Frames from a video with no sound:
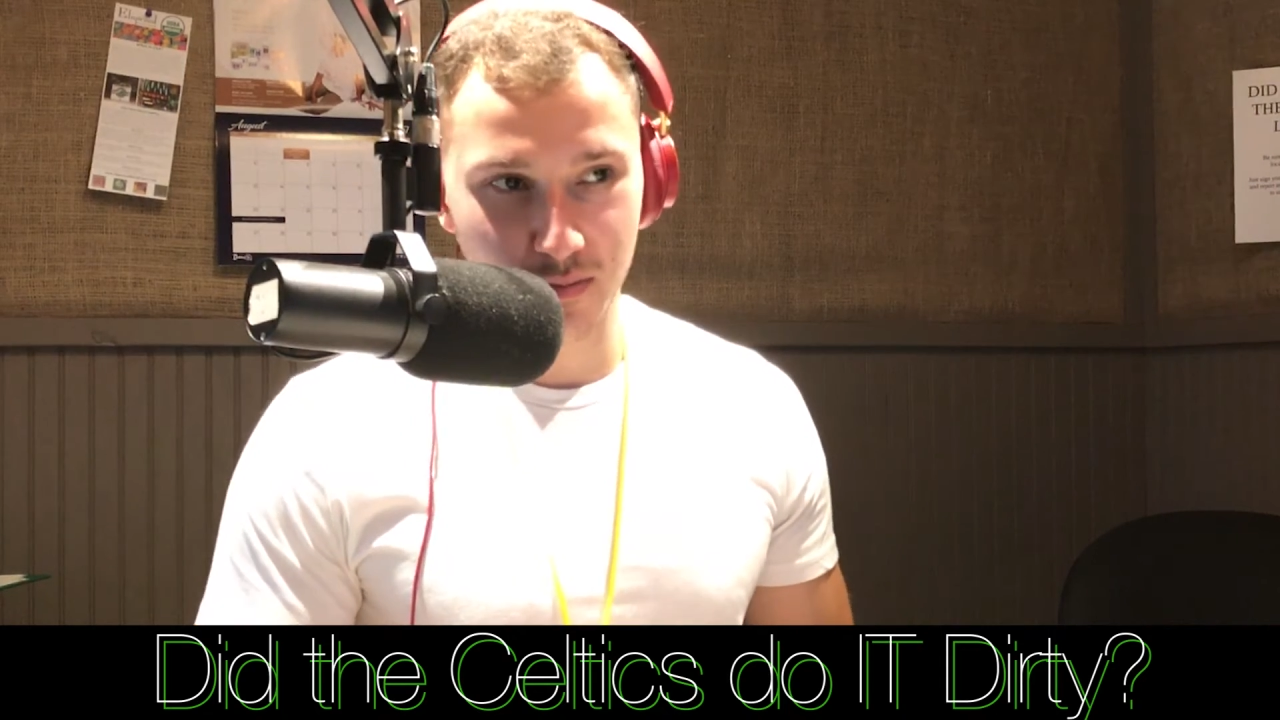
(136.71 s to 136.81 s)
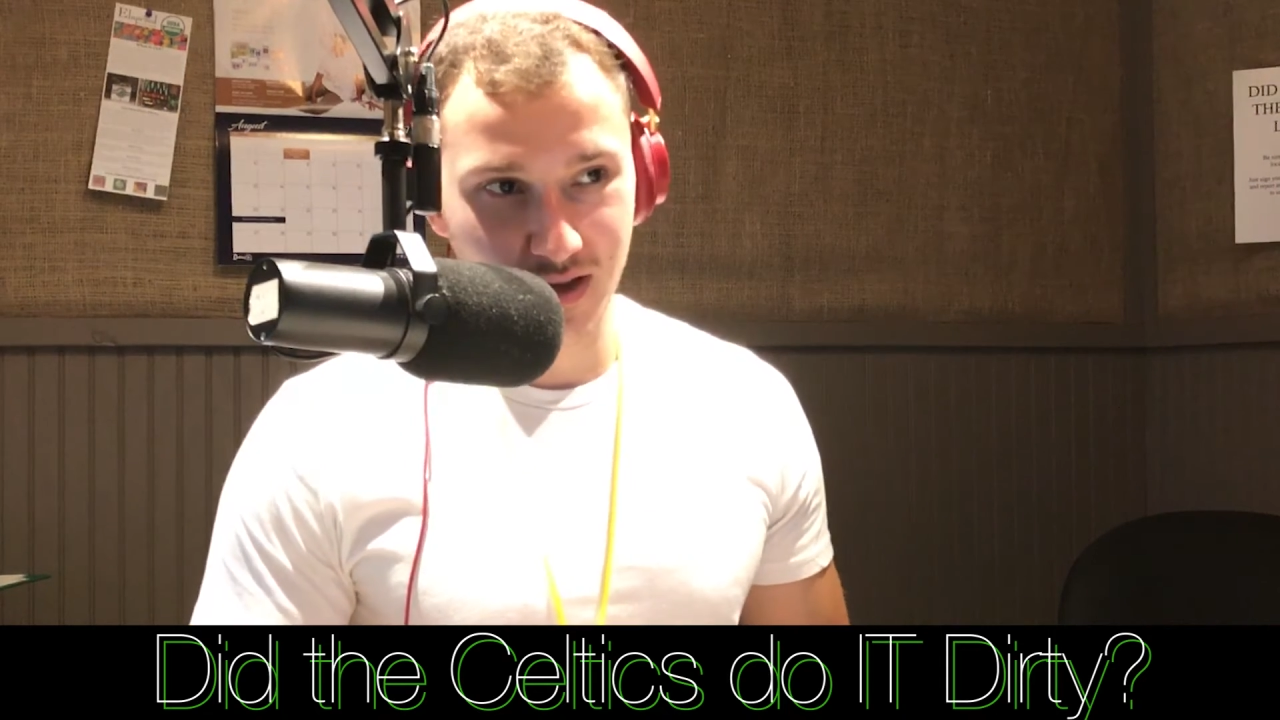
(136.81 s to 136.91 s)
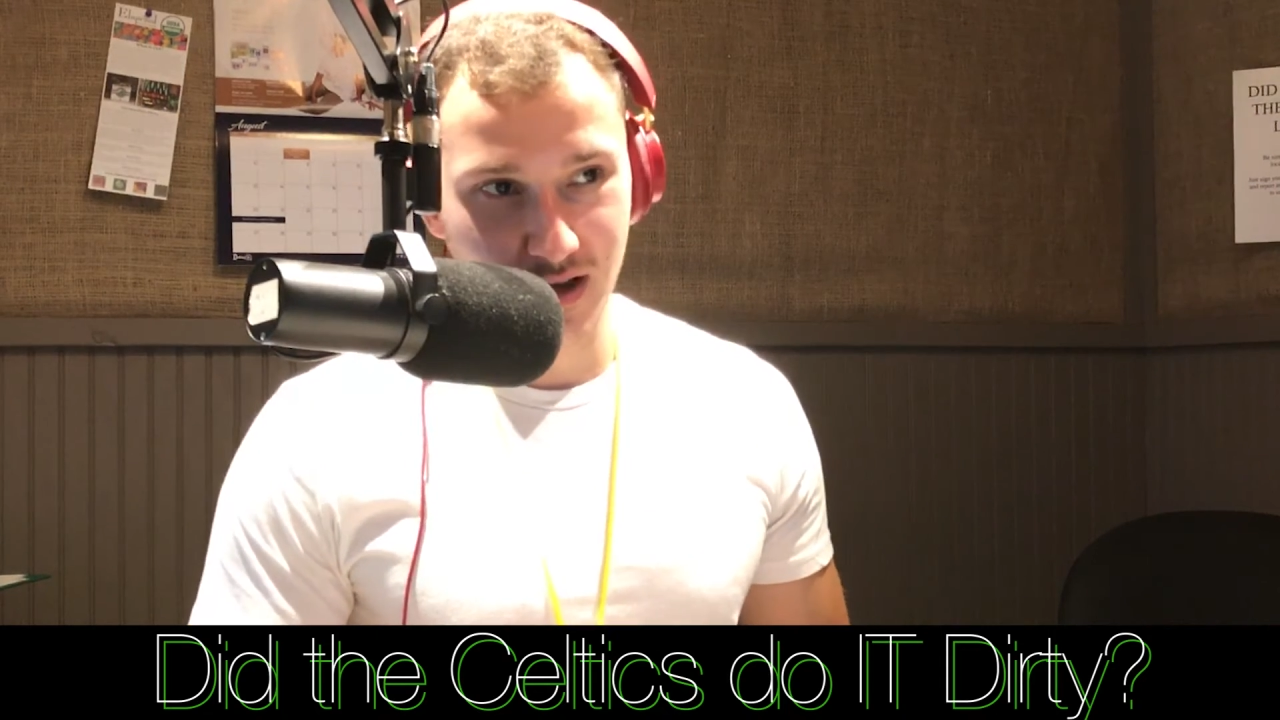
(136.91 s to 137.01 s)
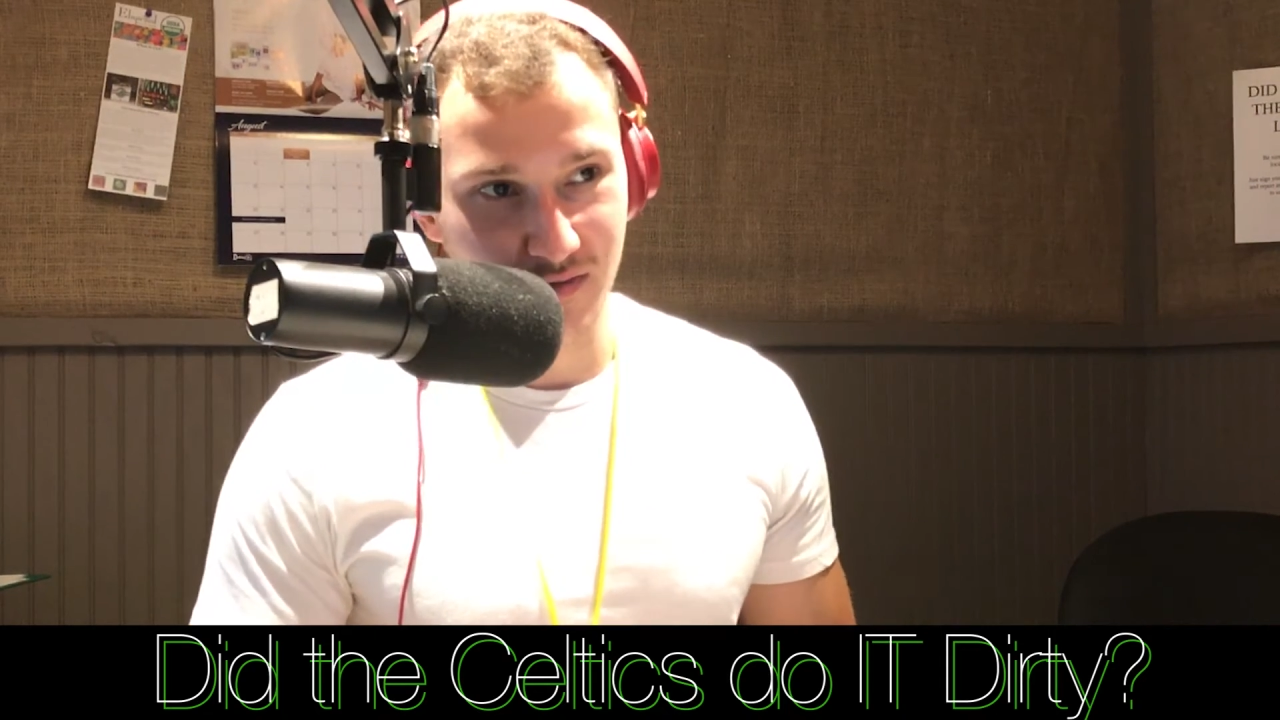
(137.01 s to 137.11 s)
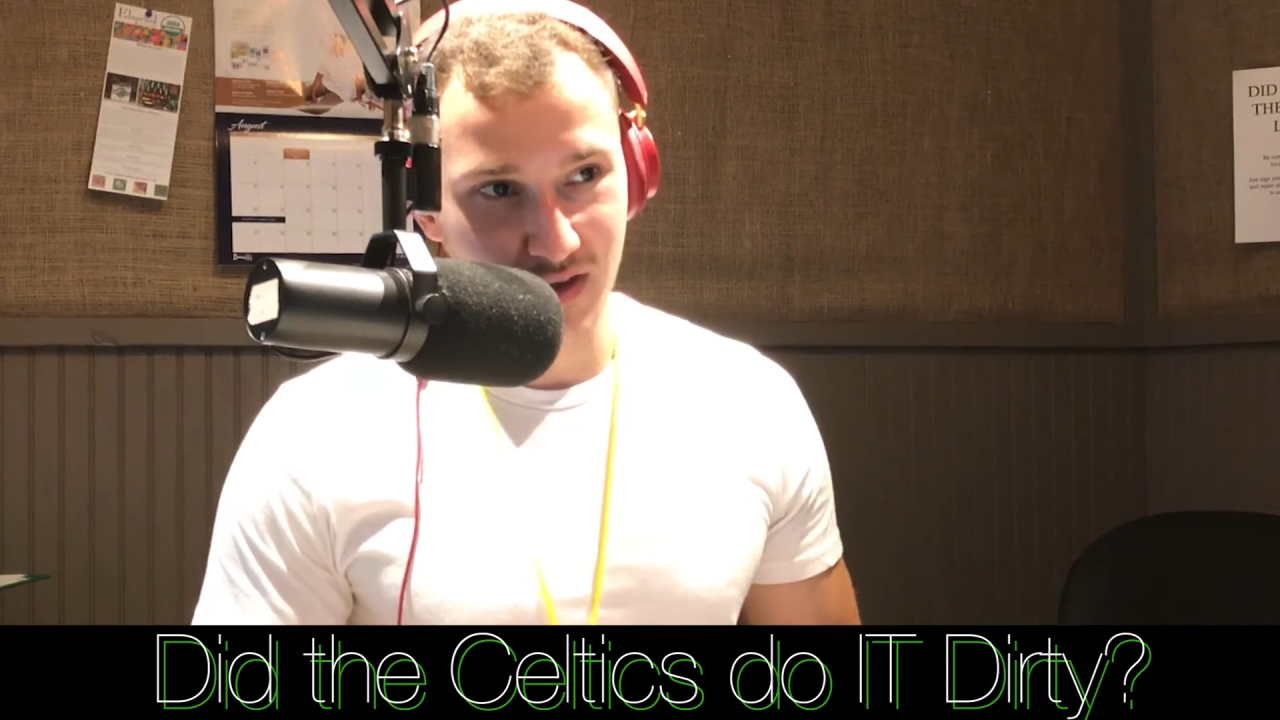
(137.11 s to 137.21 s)

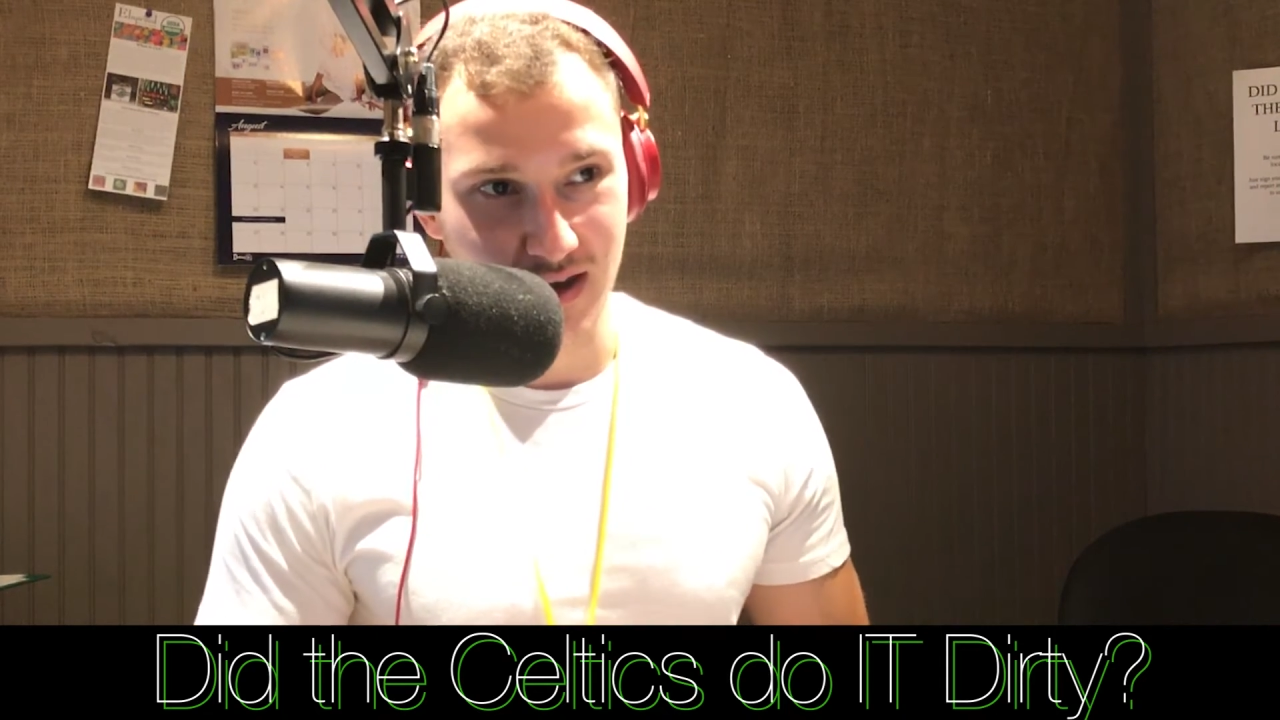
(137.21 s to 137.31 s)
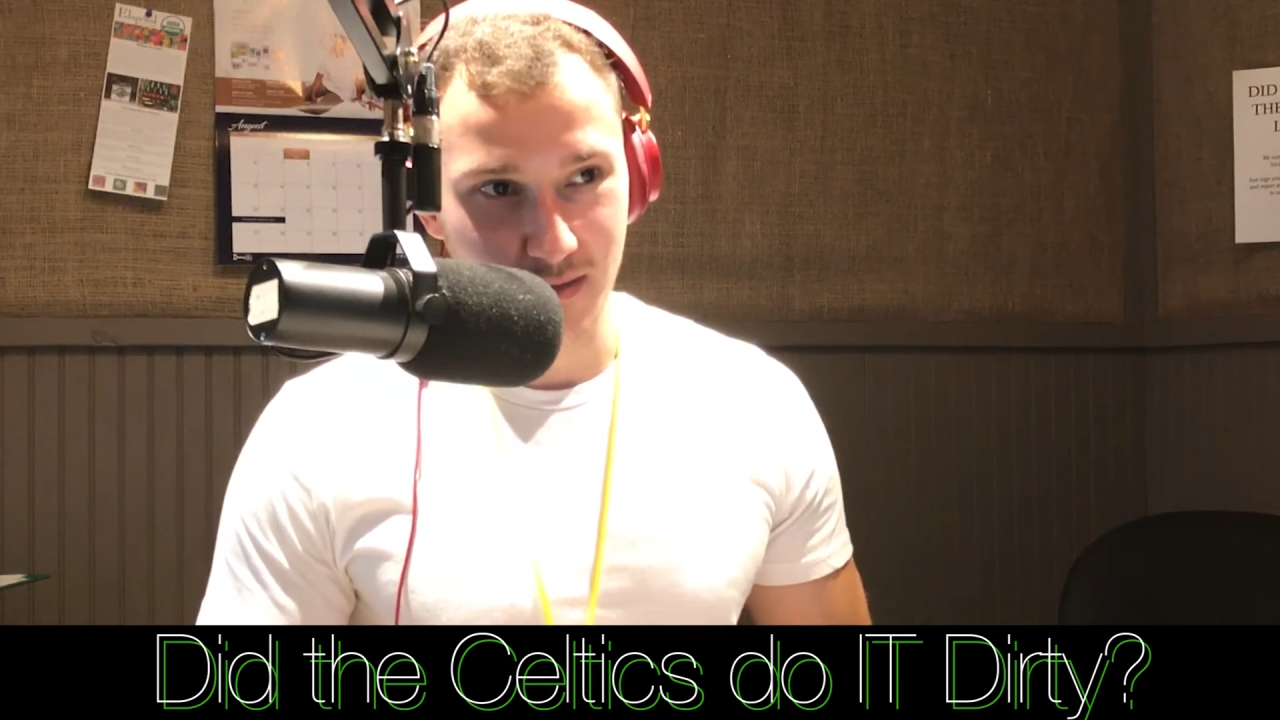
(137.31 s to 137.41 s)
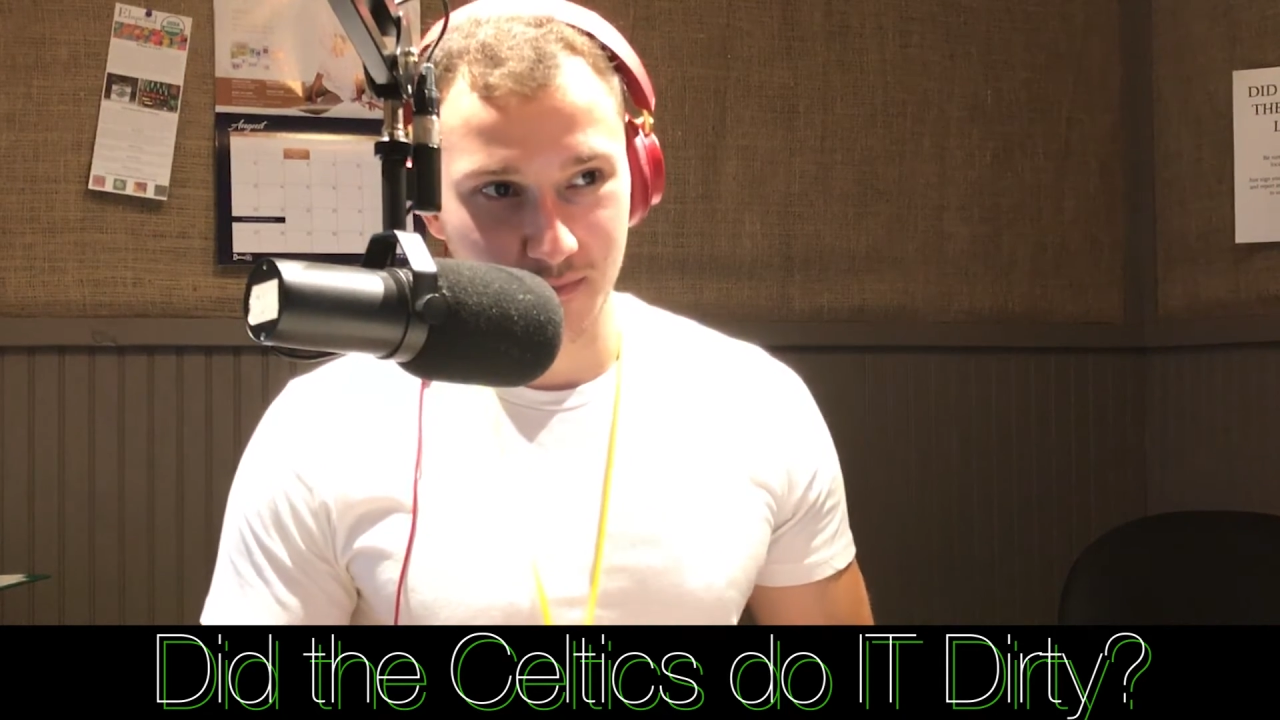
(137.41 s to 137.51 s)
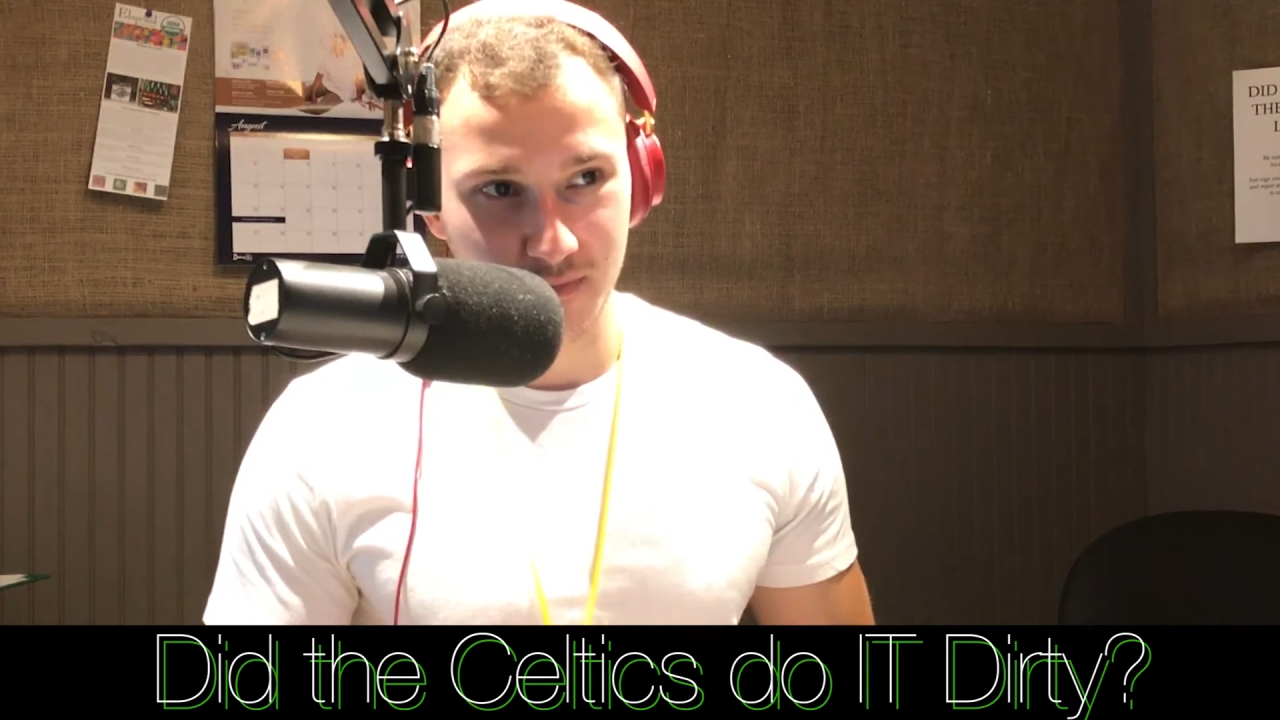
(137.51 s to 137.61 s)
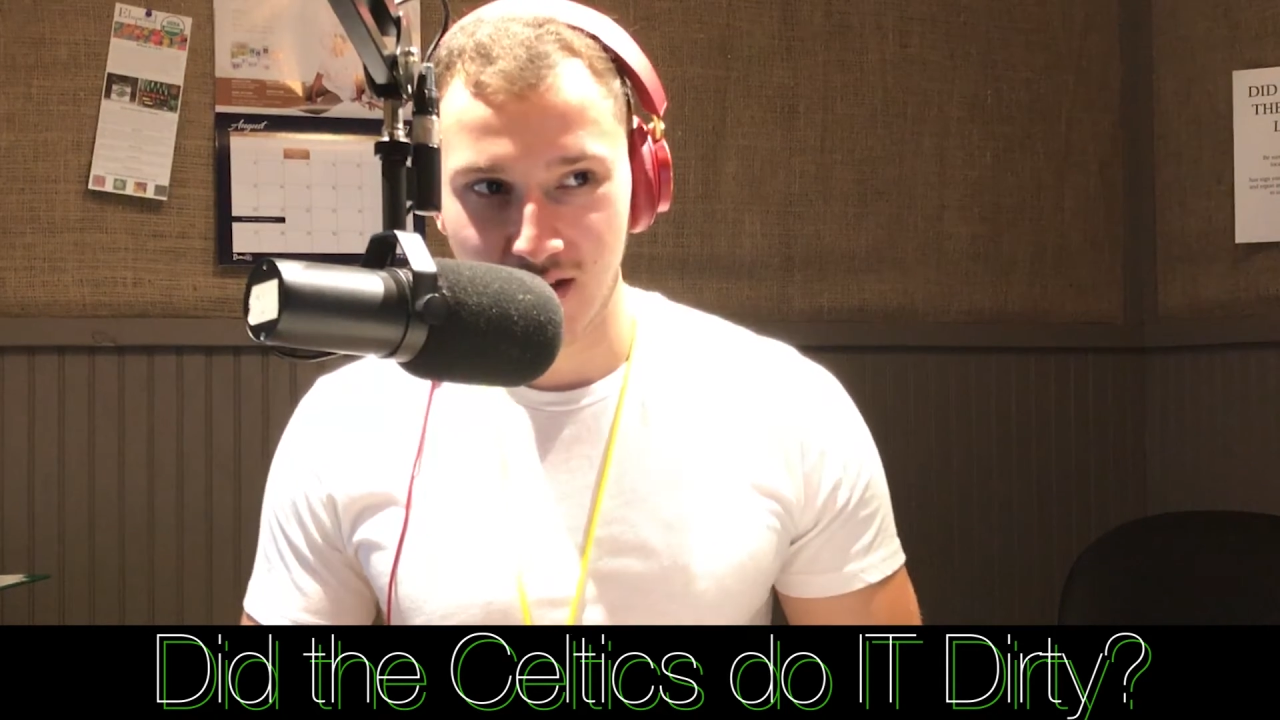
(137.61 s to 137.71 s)
playoff game